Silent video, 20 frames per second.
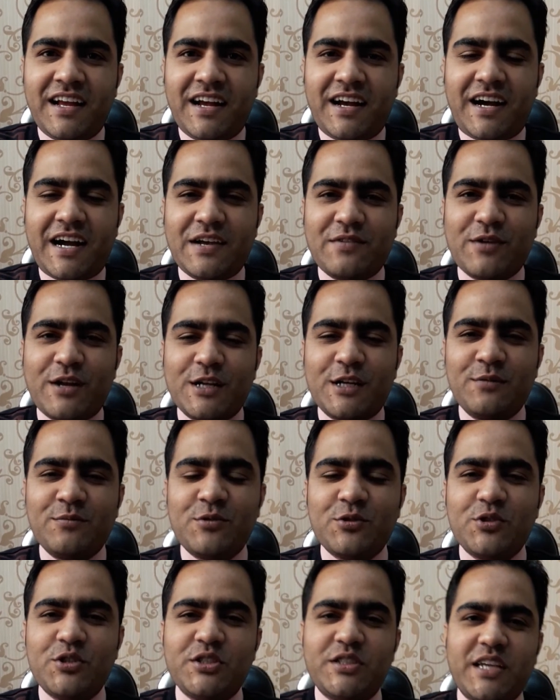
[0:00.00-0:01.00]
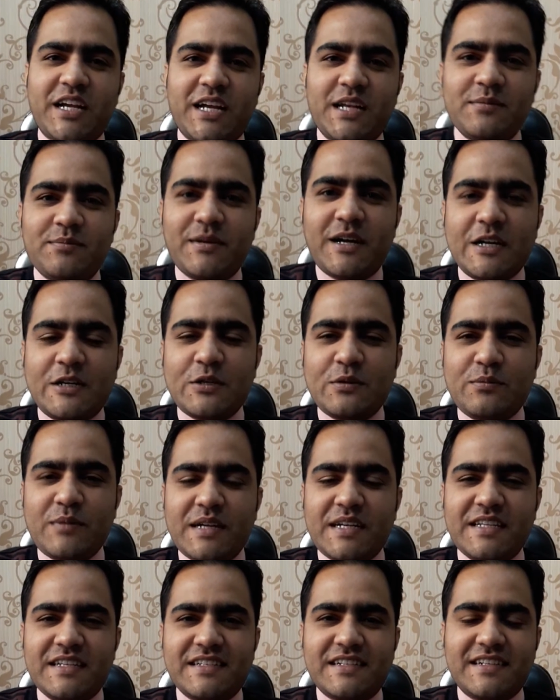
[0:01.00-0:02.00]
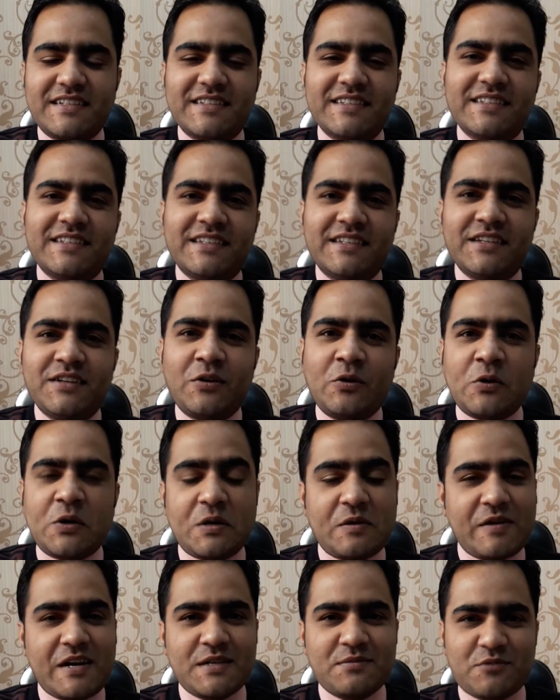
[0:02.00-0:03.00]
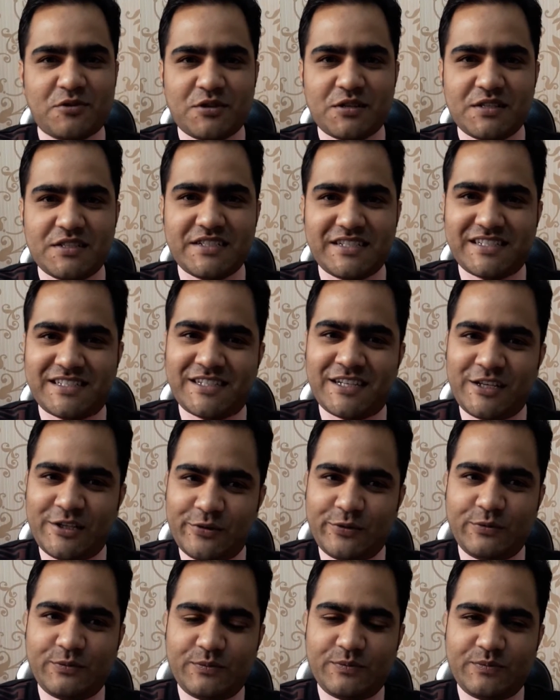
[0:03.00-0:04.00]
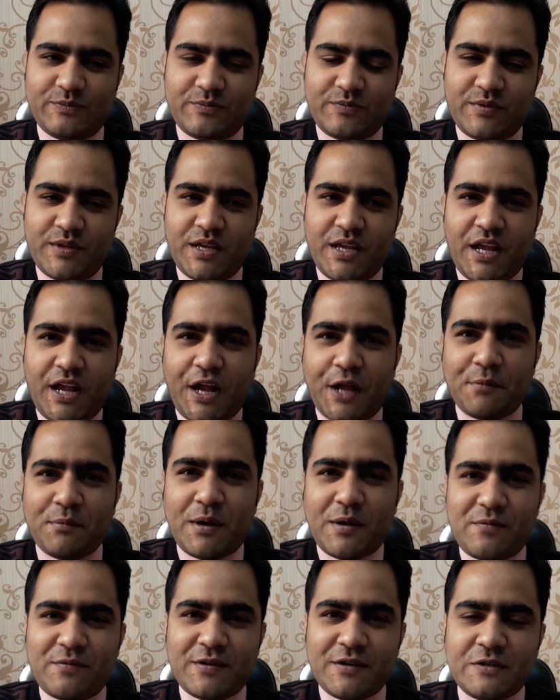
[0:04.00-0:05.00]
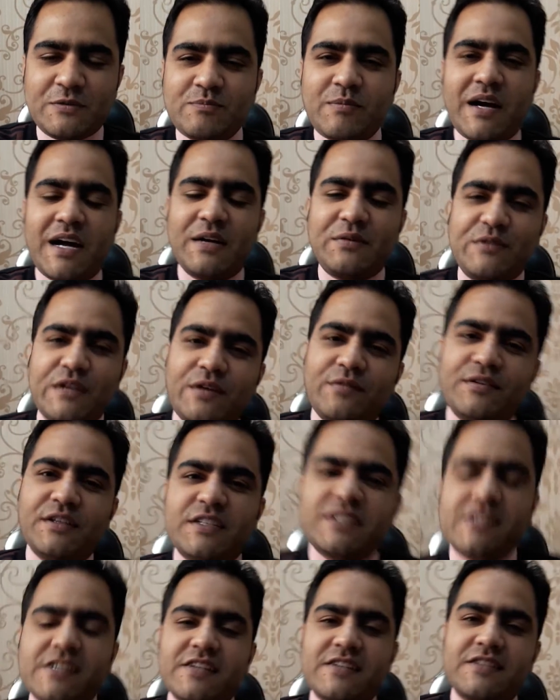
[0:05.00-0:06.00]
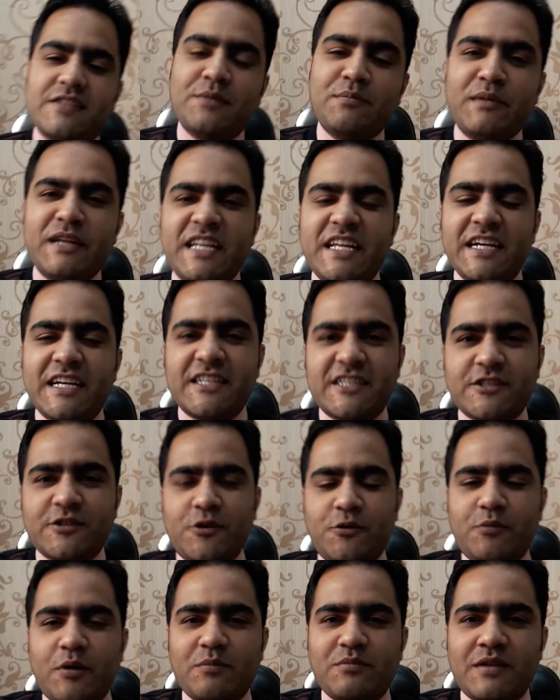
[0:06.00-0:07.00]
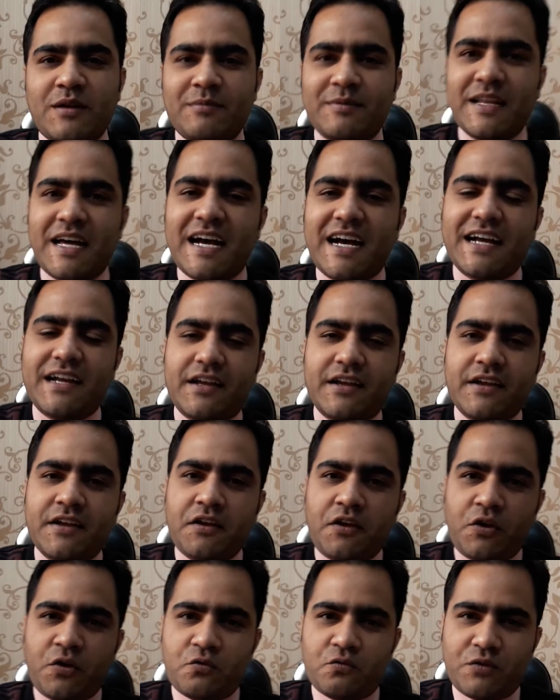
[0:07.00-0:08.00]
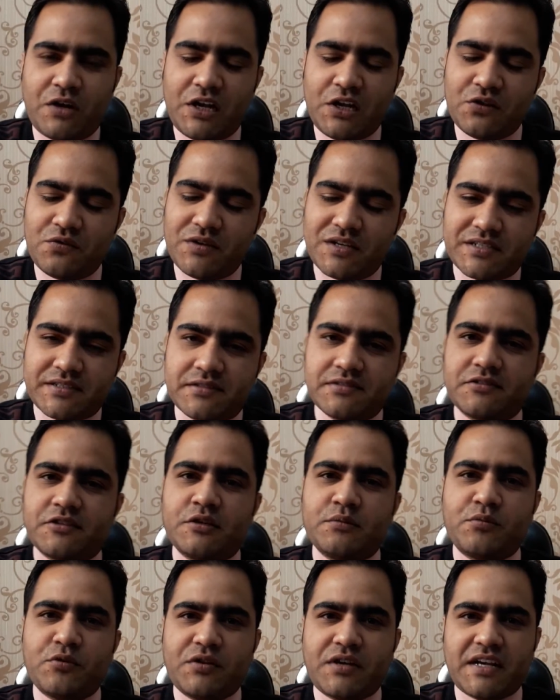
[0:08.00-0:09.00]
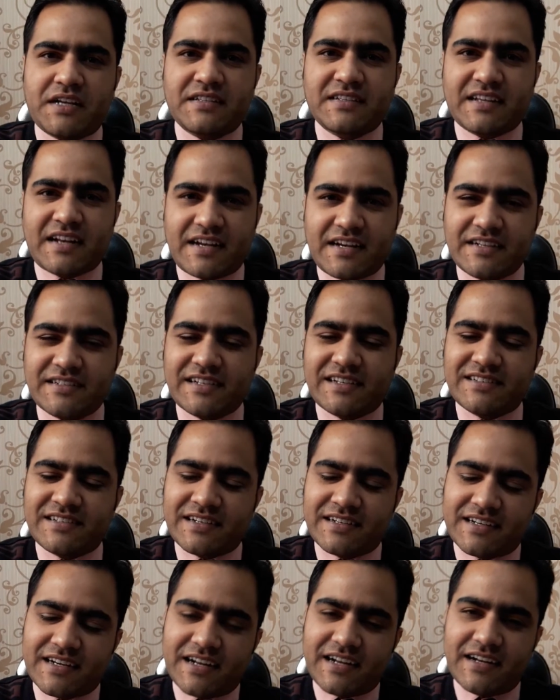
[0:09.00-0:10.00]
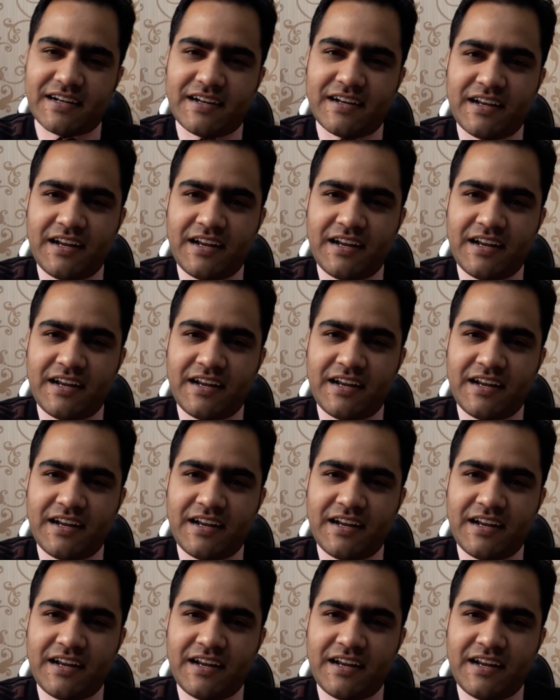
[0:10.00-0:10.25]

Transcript: I welcome to the second part of my discussion on revised model GST law. In my first part, we have discussed the meaning and scope of supply, valuations, input tax credit, etc.